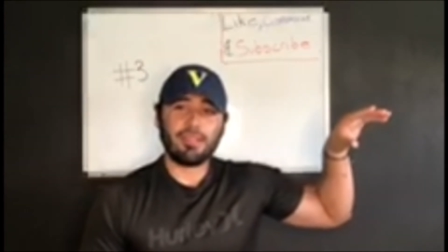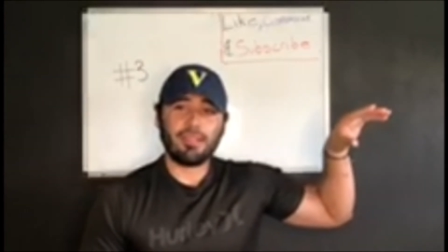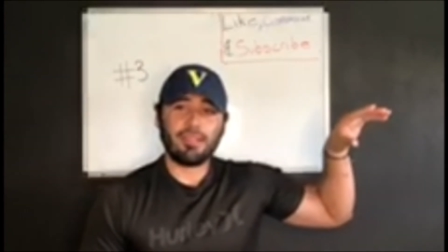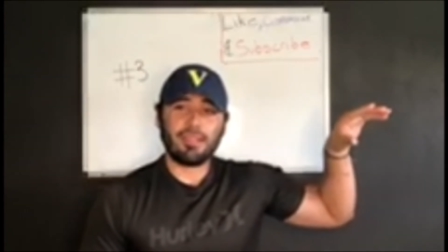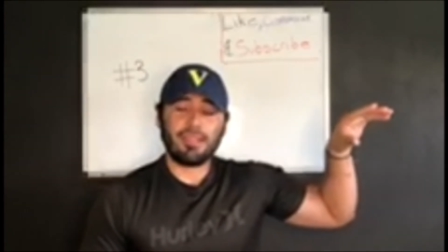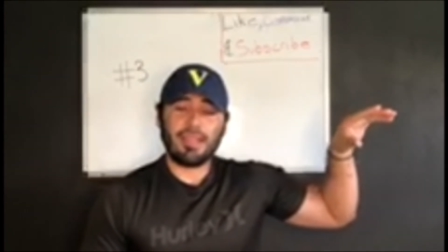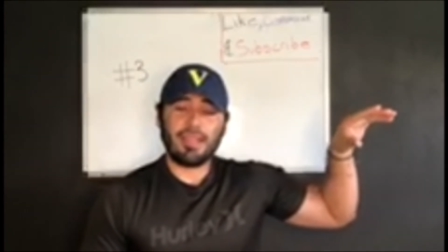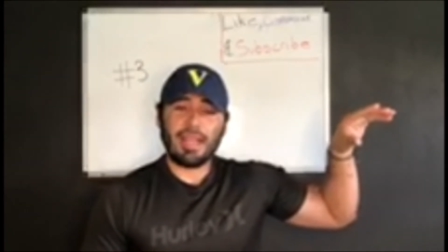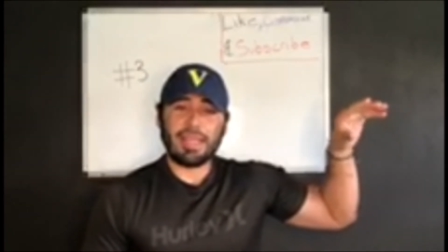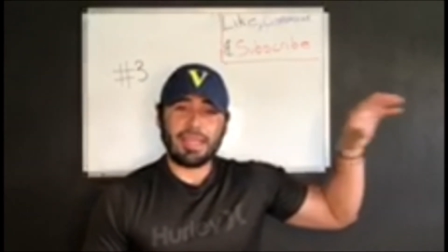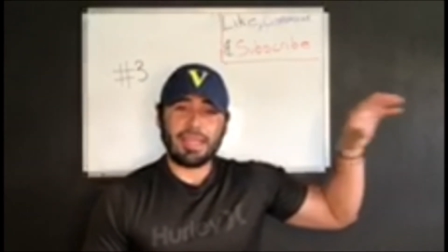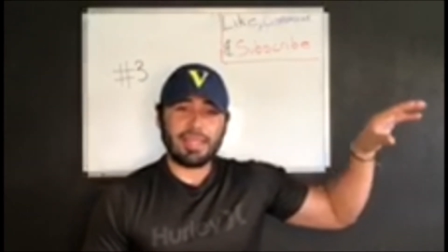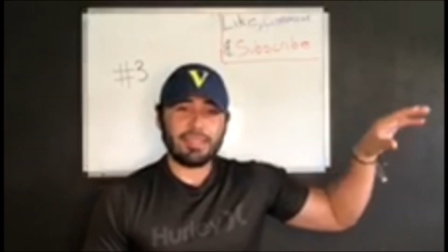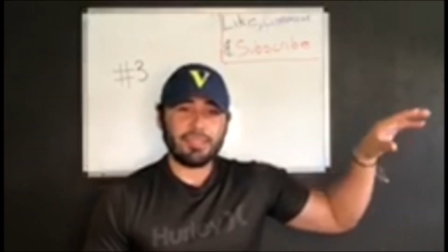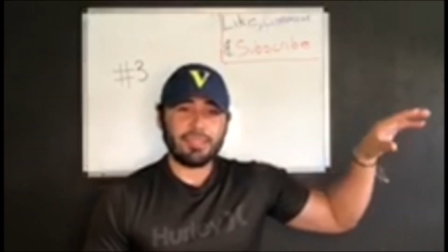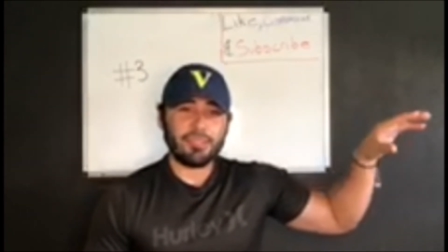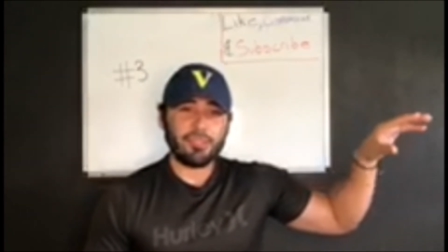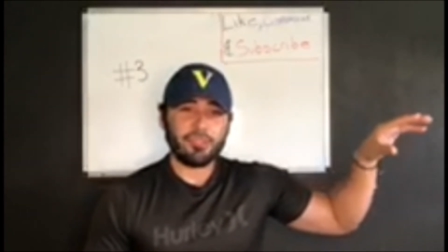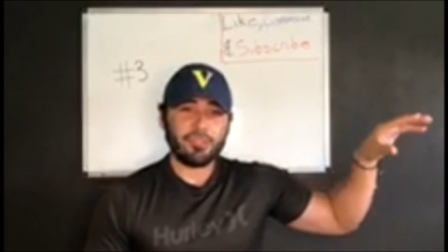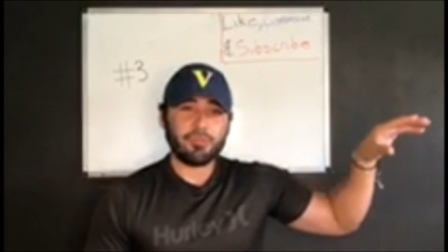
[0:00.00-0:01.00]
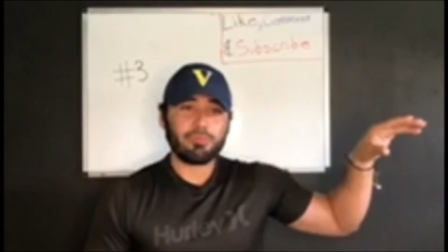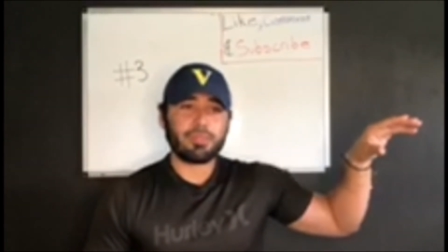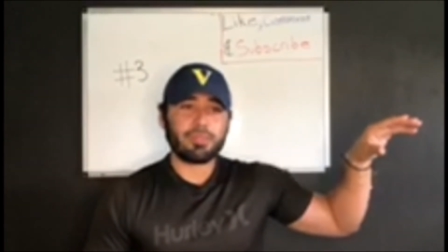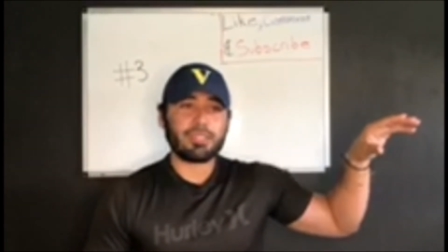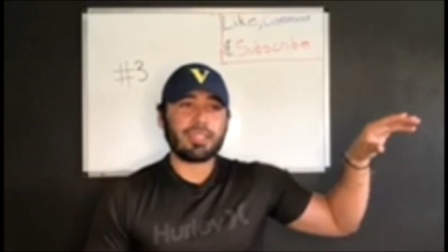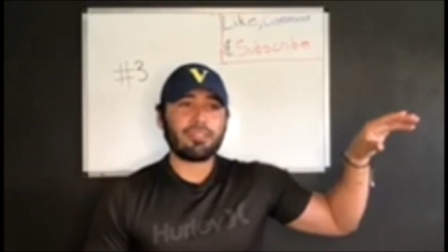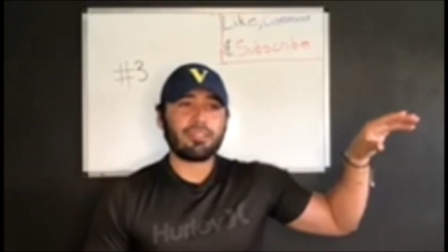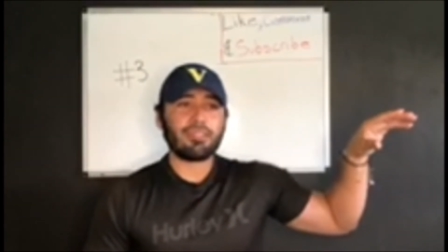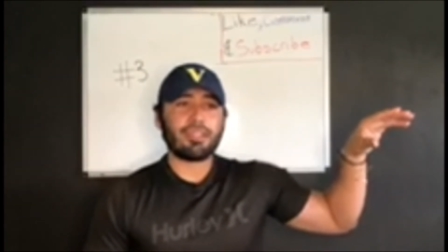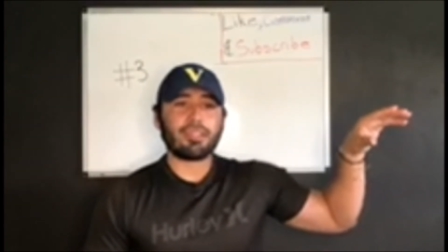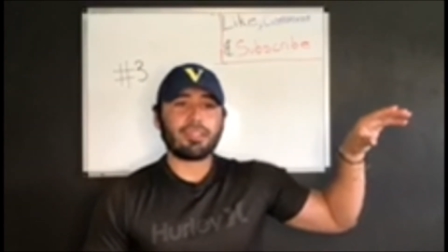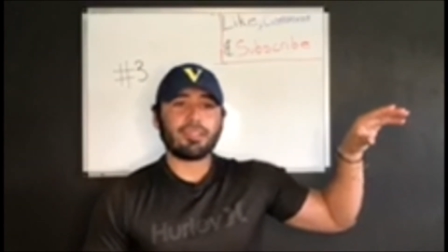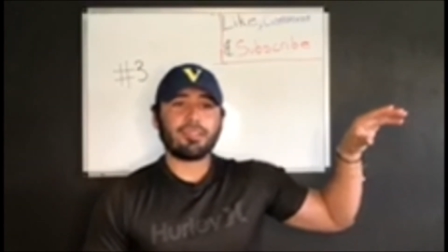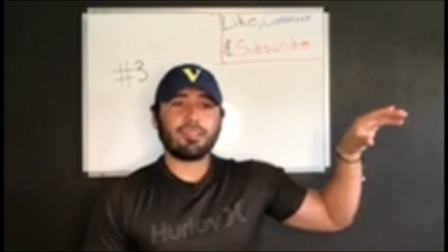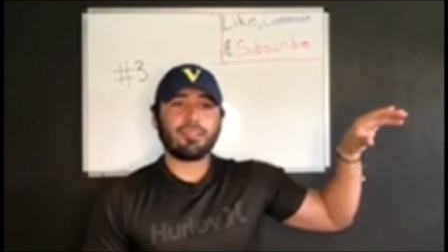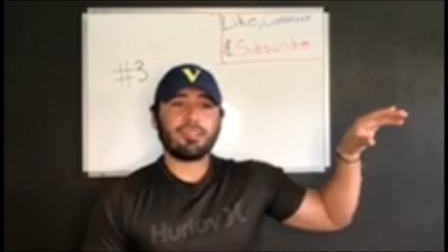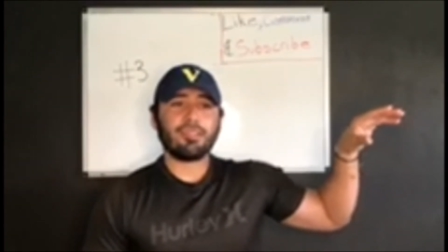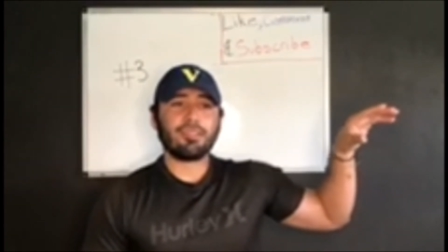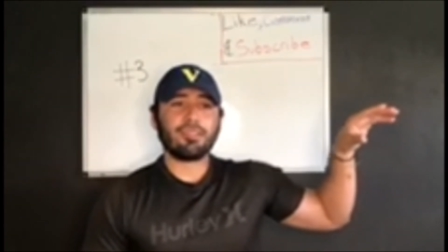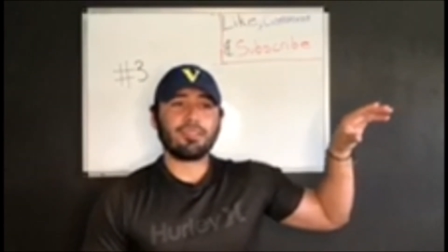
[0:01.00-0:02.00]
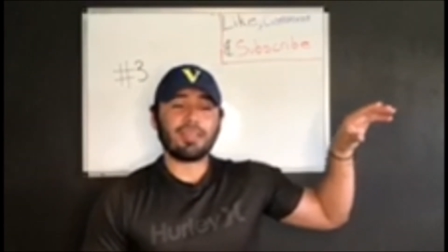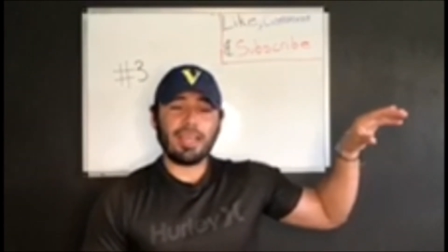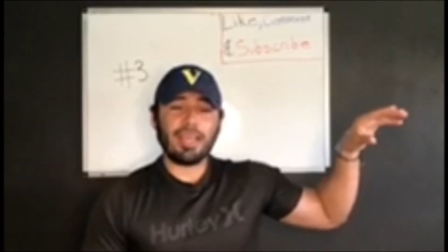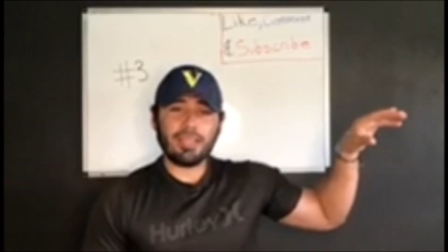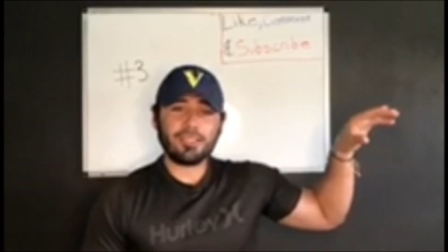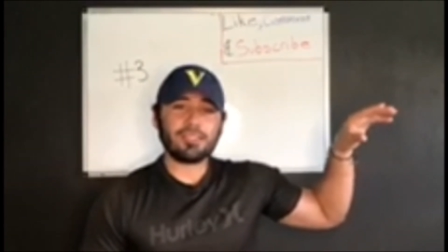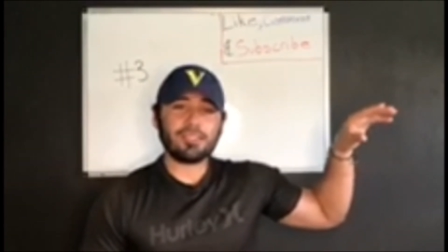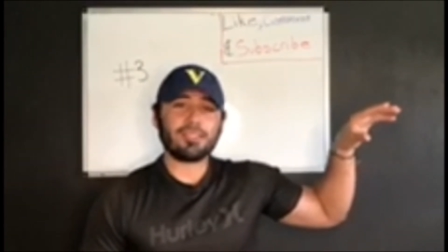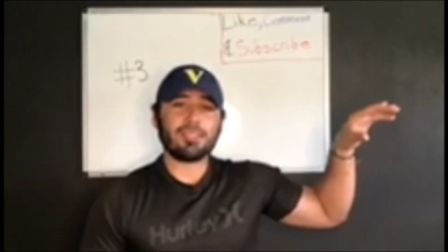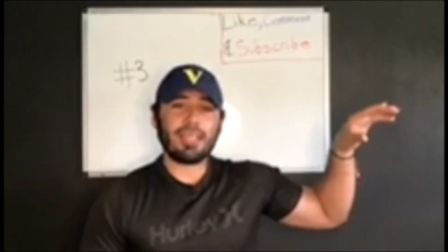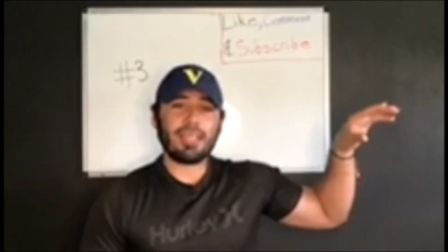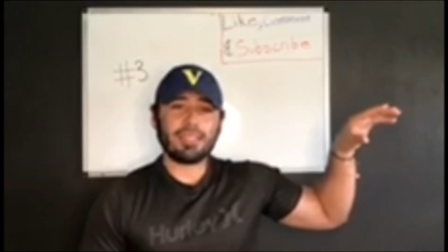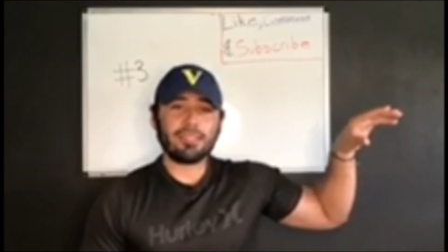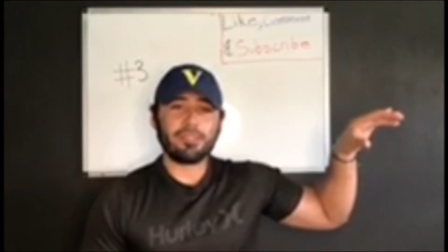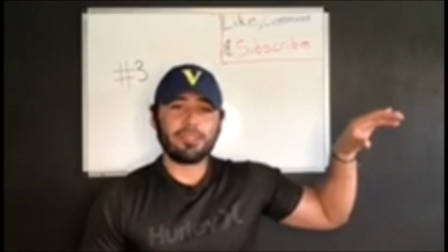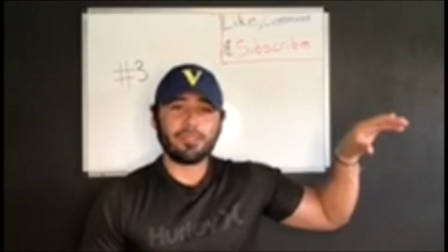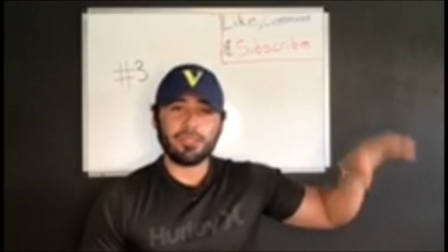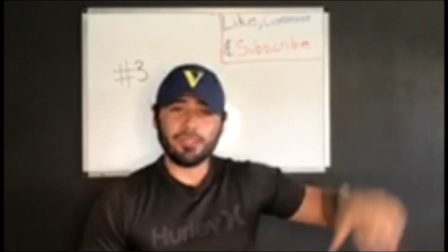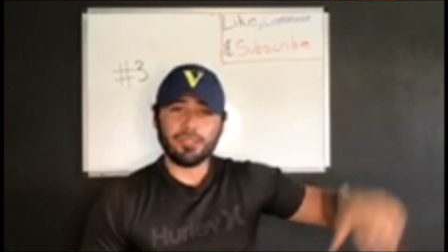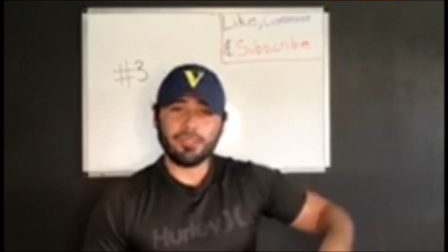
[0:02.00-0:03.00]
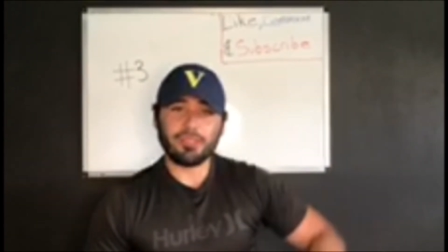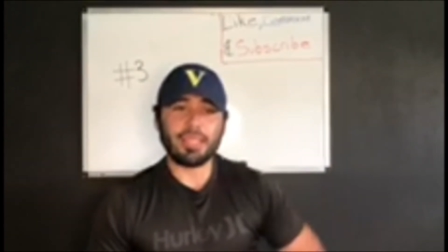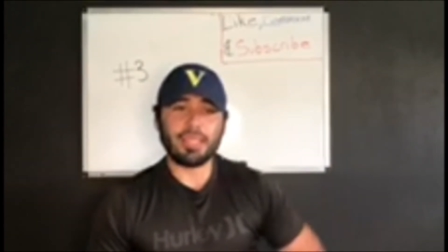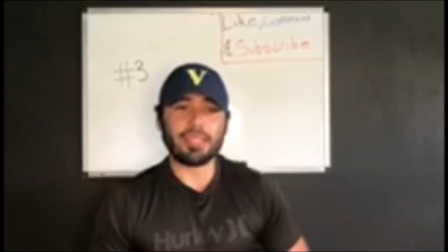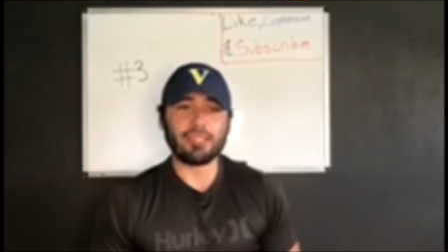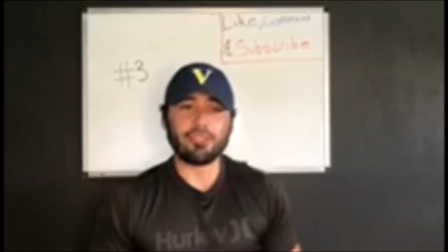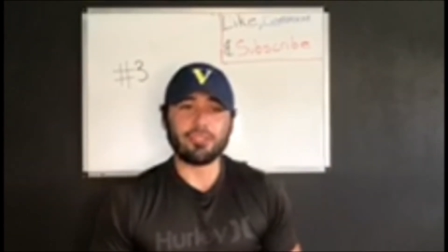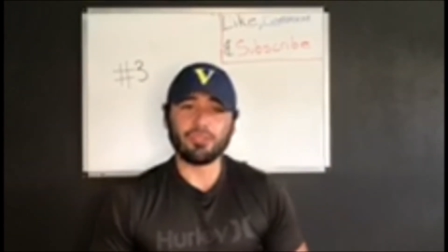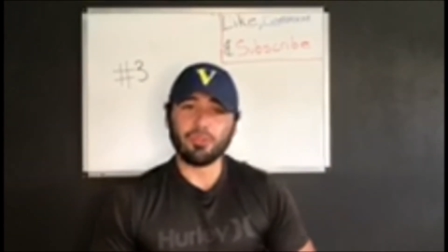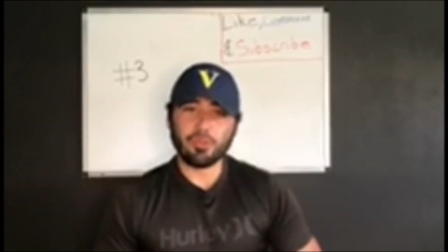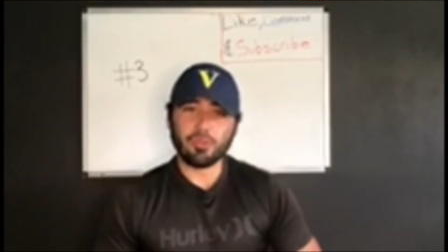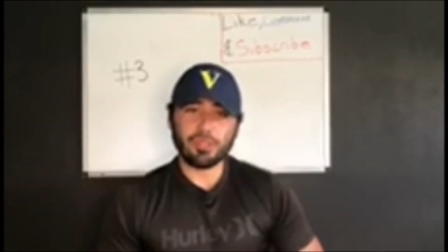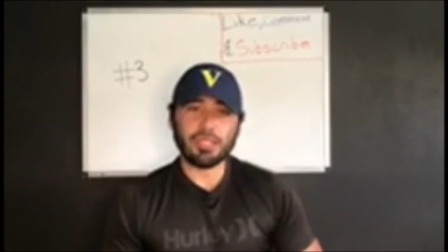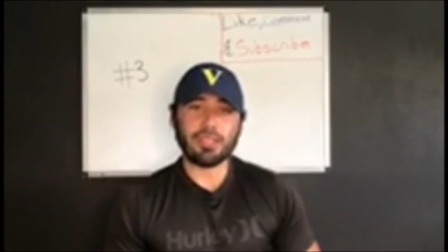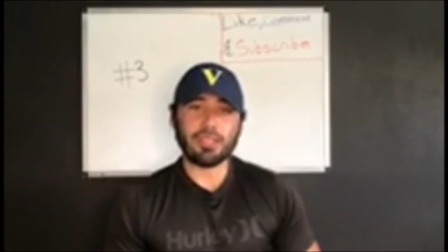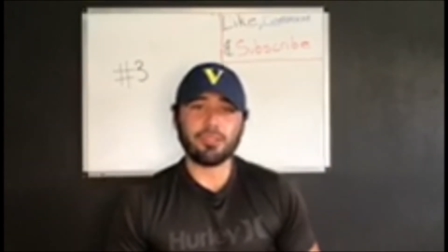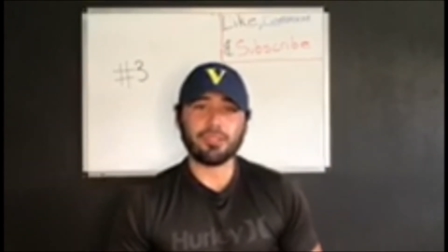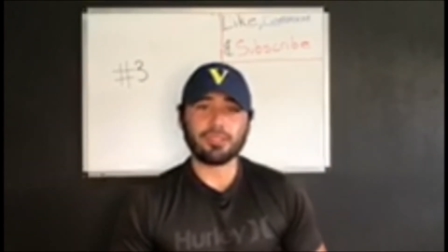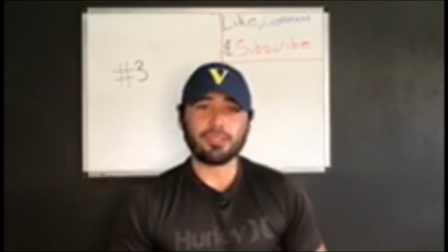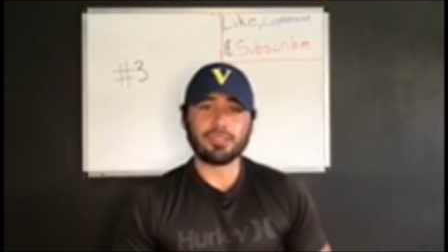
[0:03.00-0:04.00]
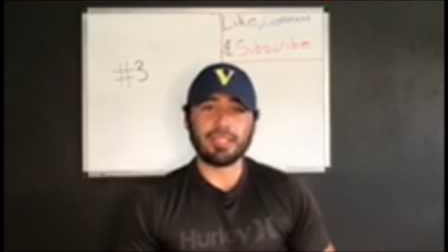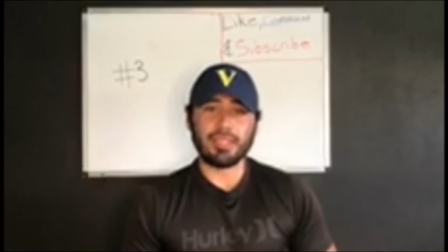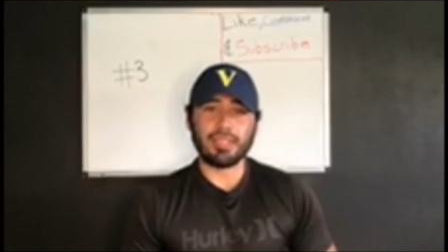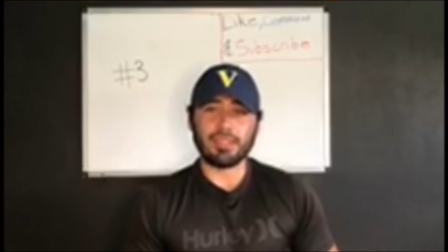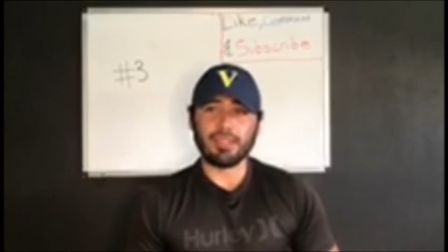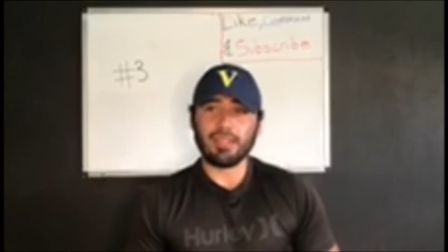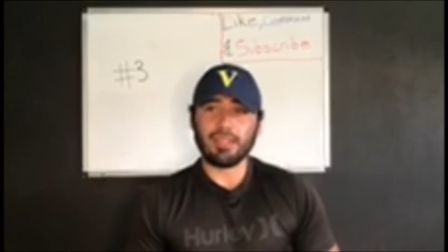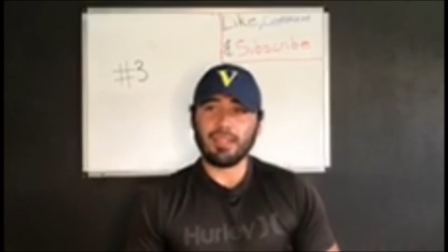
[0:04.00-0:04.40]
I hated you, but now, like, I actually like you, you know? Like, you know what the hell you're saying.